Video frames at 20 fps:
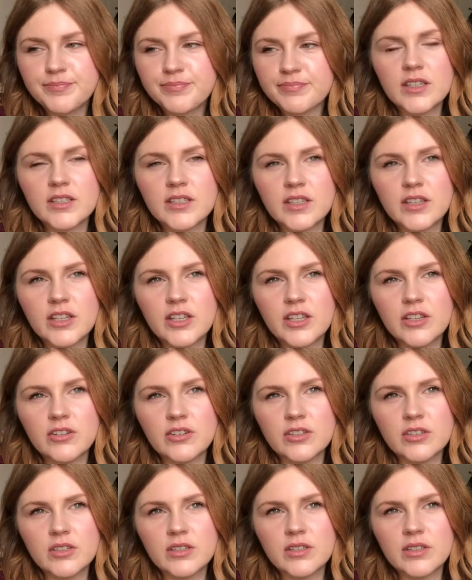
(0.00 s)
Because in the
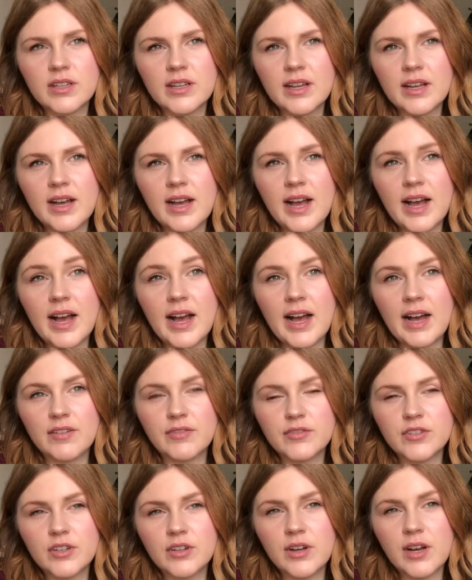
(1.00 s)
years
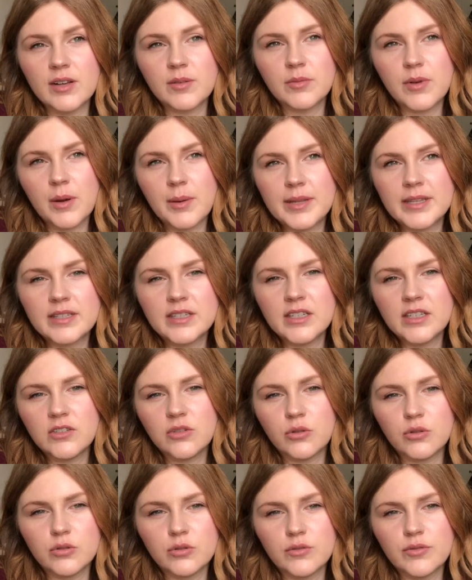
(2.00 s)
after, I went
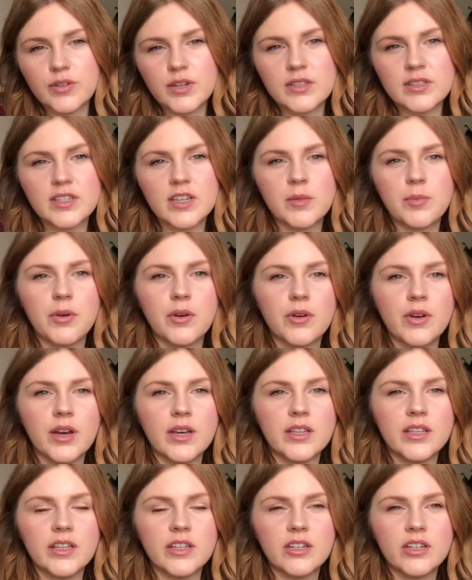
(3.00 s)
teetotal for, I'd say, about
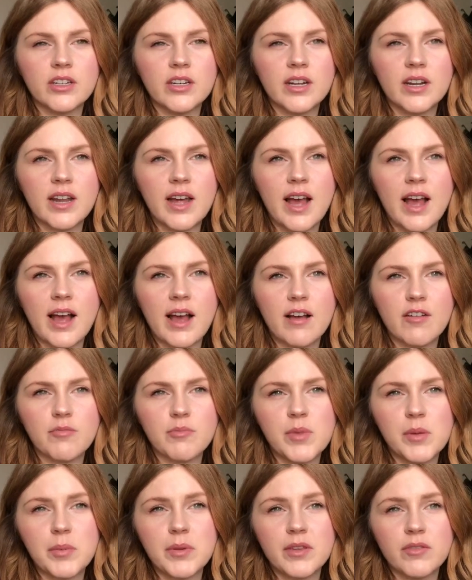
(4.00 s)
a year and a half,
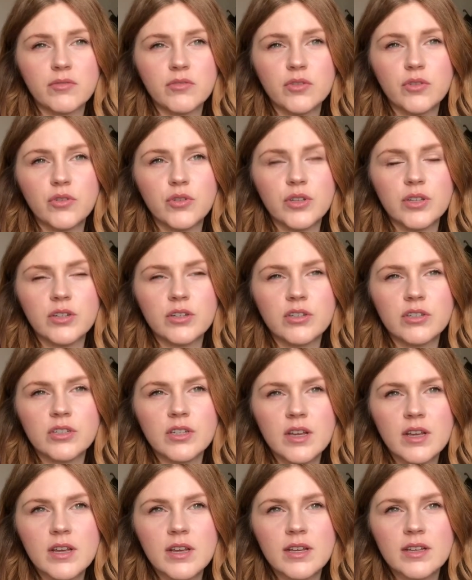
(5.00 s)
maybe even 2
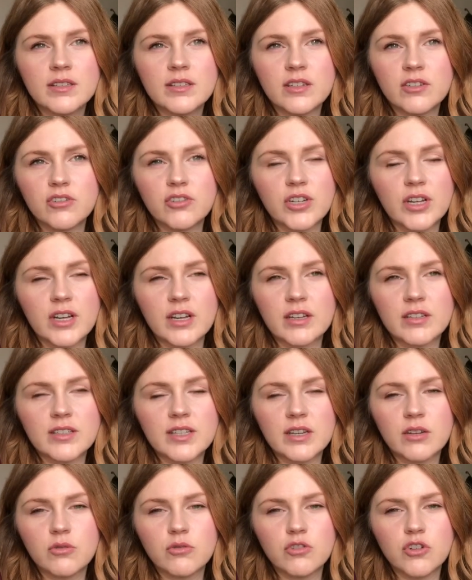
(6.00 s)
years, didn't drink a
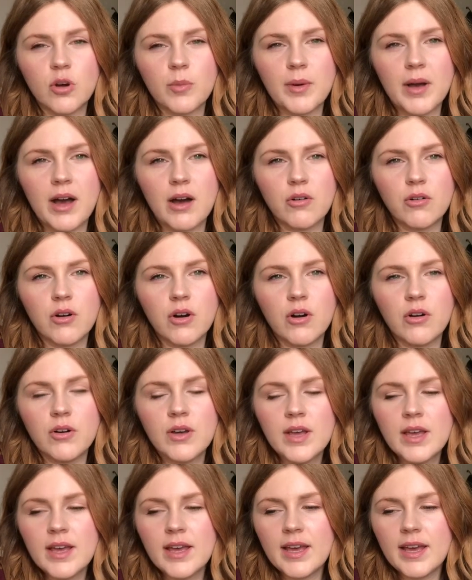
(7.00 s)
single drop of
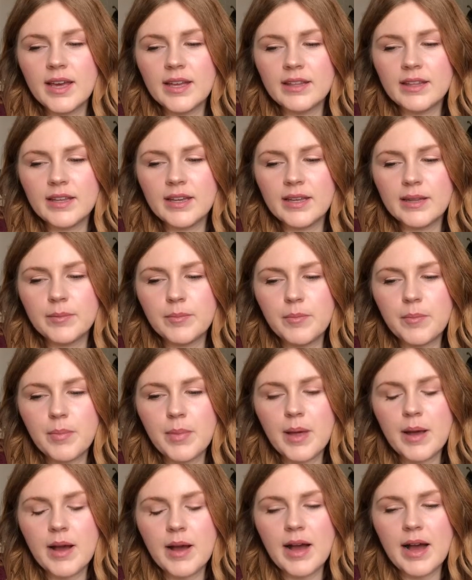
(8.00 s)
alcohol. And then
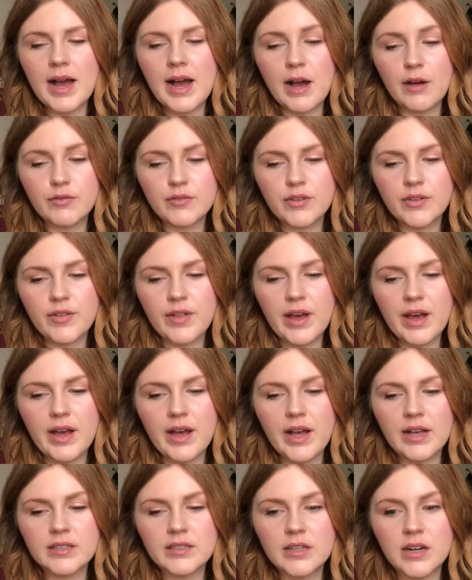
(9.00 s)
after
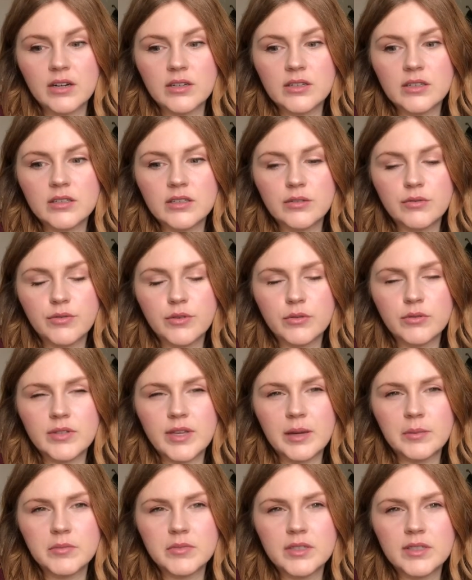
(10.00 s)
that, I started to feel
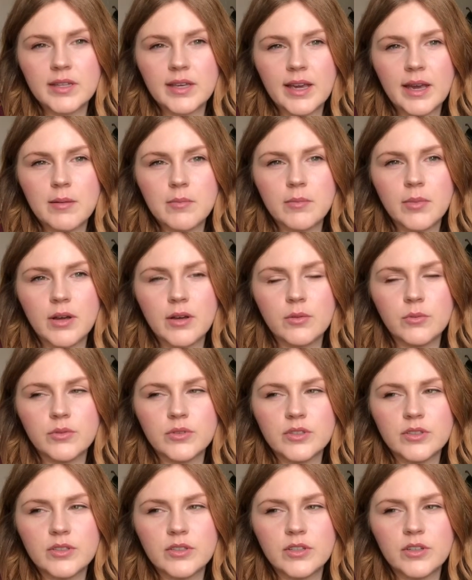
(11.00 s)
tempted again, but
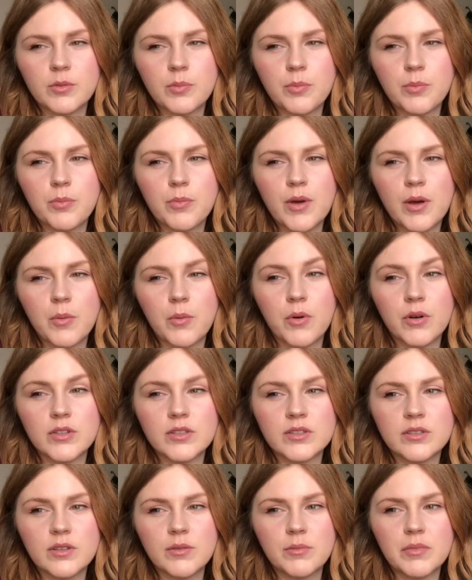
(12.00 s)
it
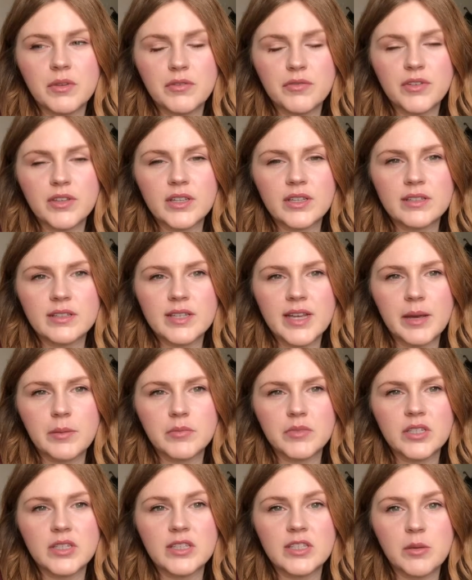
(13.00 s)
was me feeling
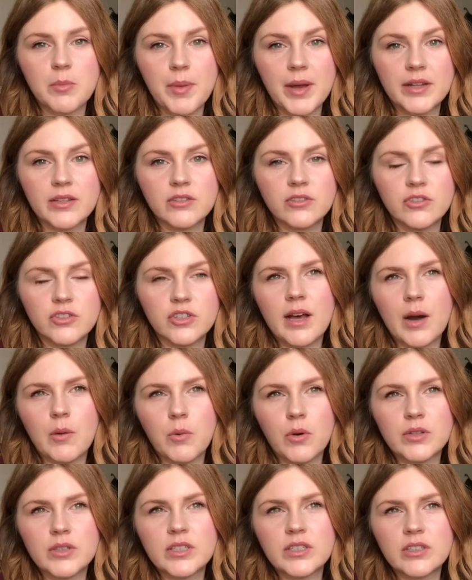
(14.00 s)
tempted to binge. I
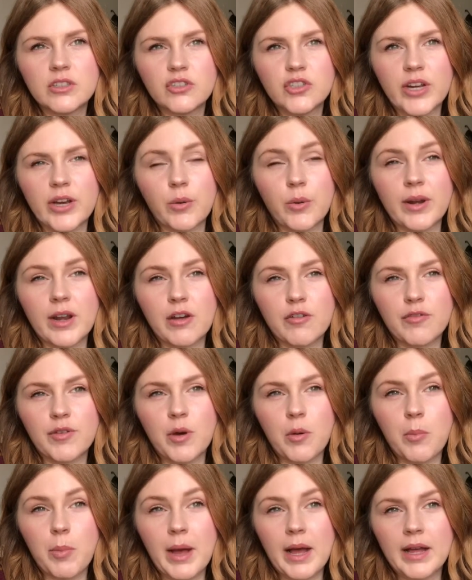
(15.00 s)
wanted to drink when I
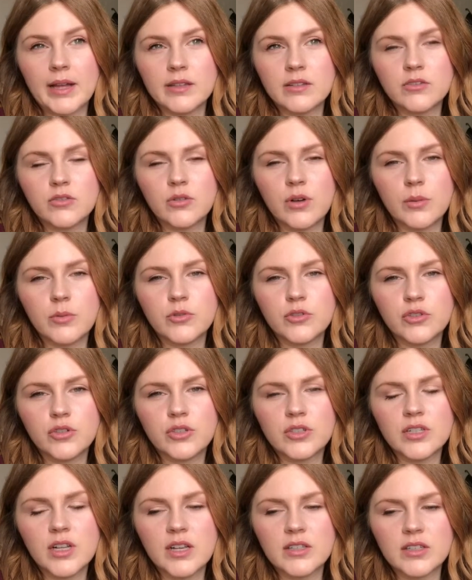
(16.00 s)
felt bad, so I was
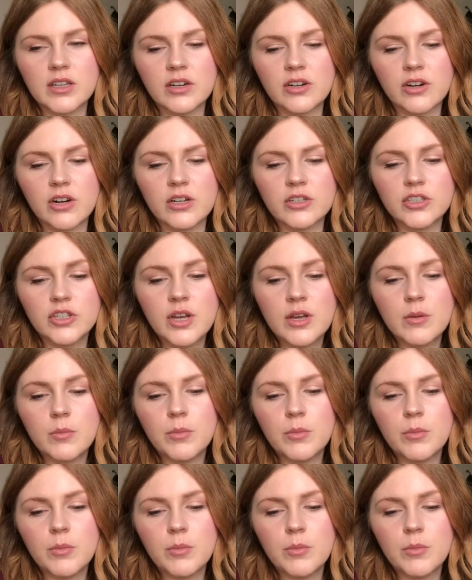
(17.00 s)
using it as a crutch.